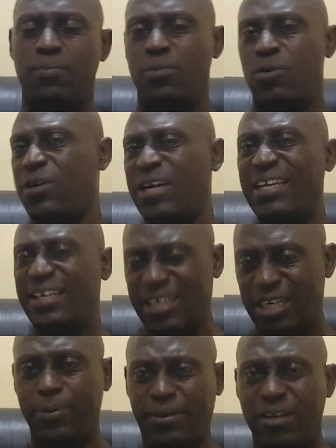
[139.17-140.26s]
organic in
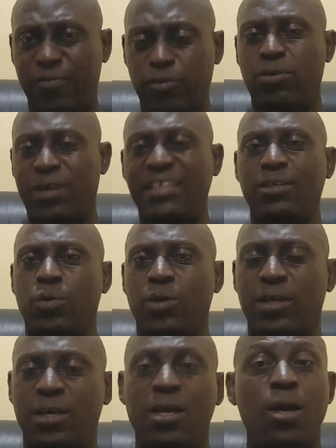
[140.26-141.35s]
this particular video right away.
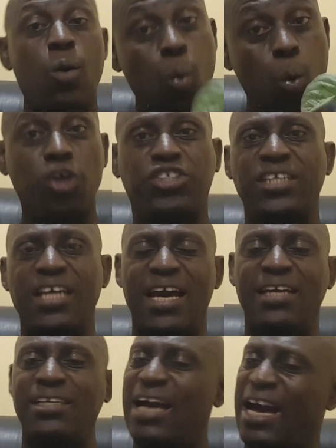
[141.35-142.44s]
Watch the
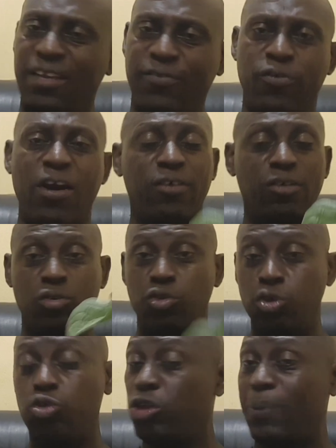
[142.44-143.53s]
end, and if you are
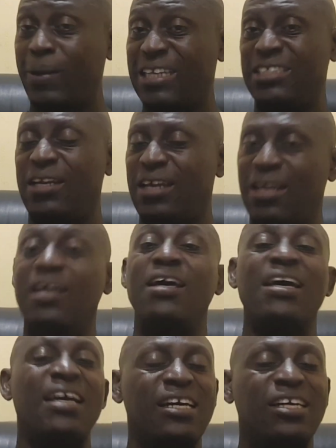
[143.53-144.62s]
new to this particular channel,
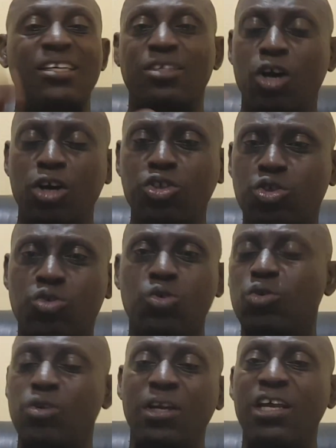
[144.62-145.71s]
don't
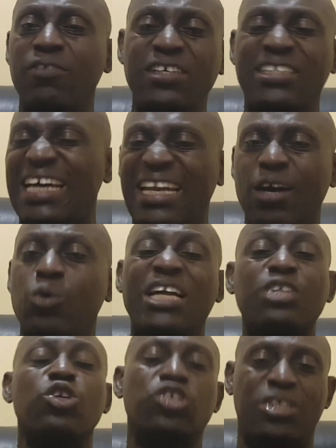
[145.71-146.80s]
leave this channel
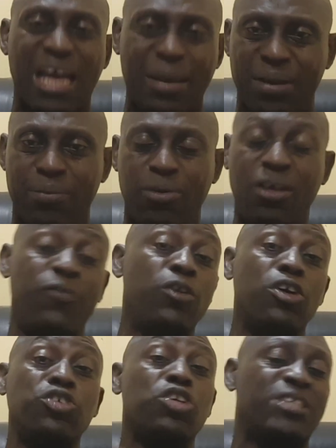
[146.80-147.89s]
without subscribing. If you
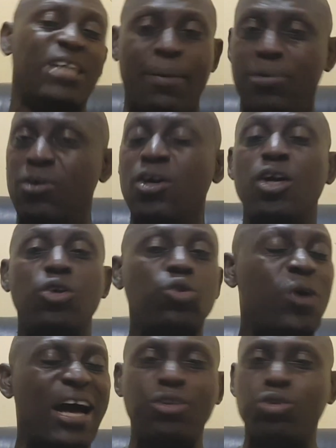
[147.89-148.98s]
don't subscribe, you
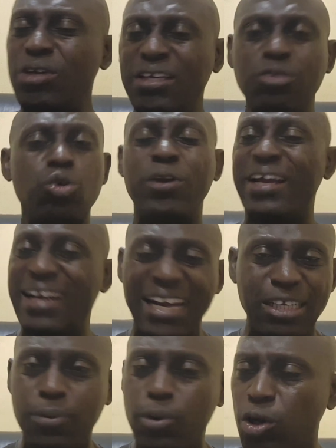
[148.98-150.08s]
will
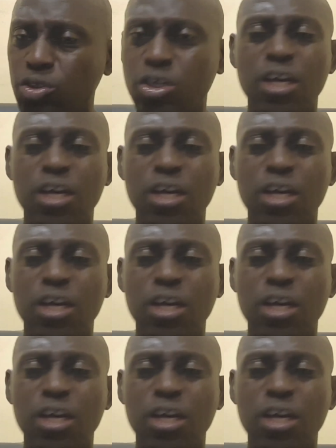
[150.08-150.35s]
regret, because